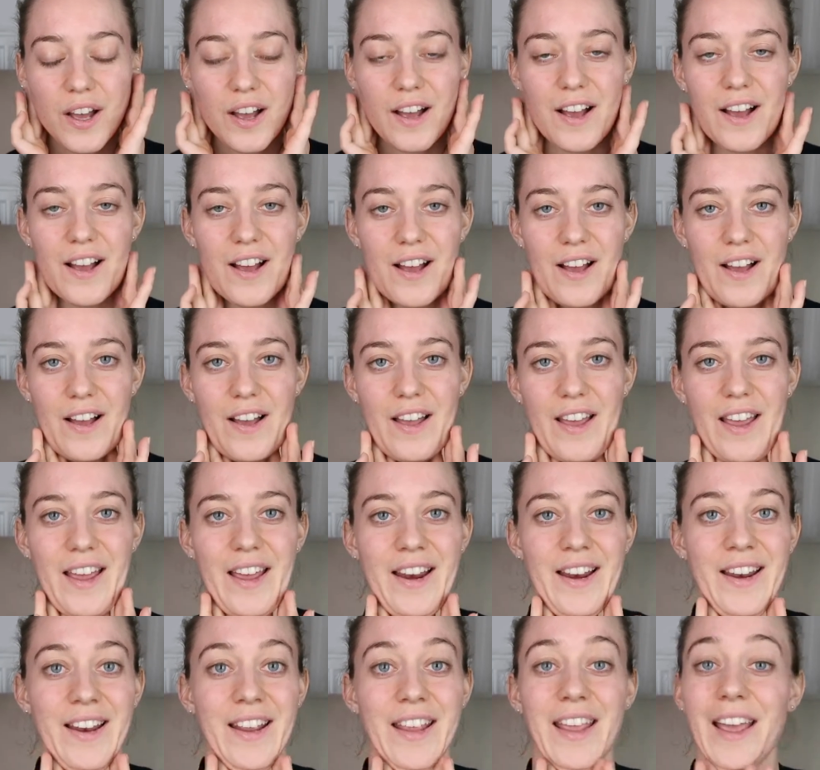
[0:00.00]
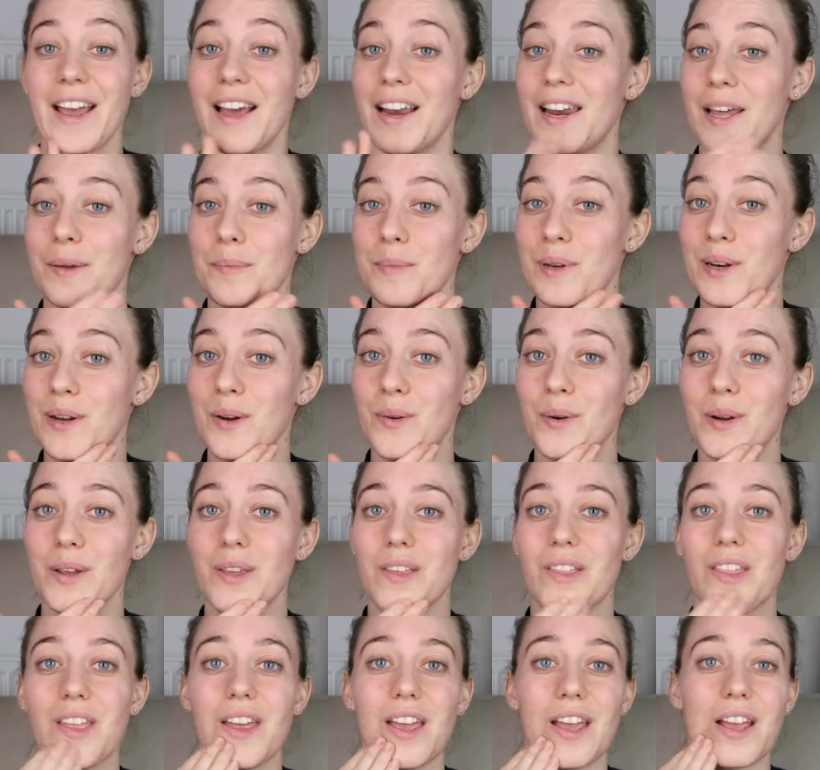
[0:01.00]
And yeah, let me know what
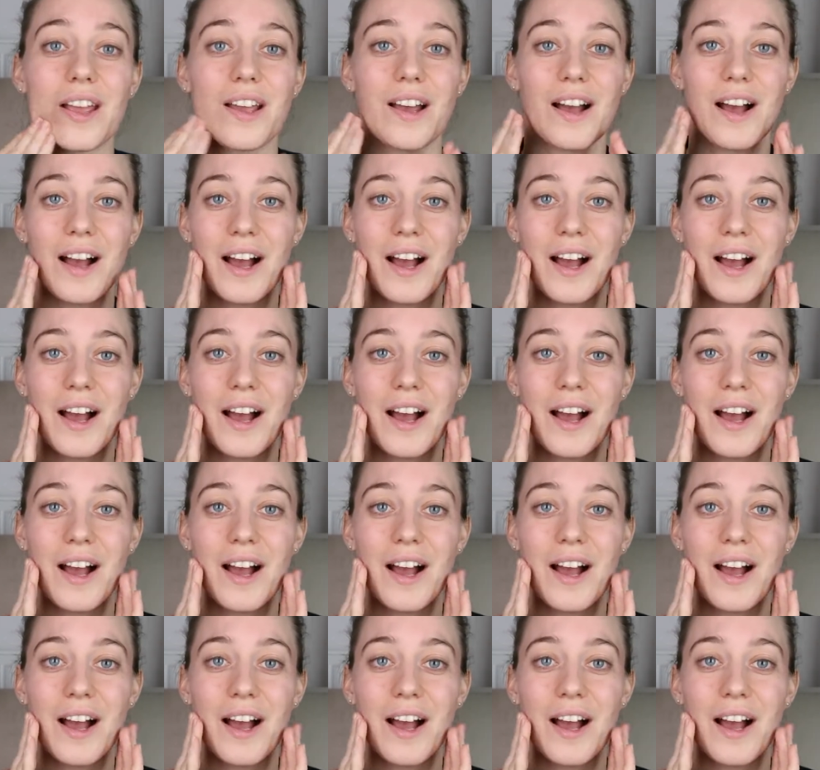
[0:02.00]
you think.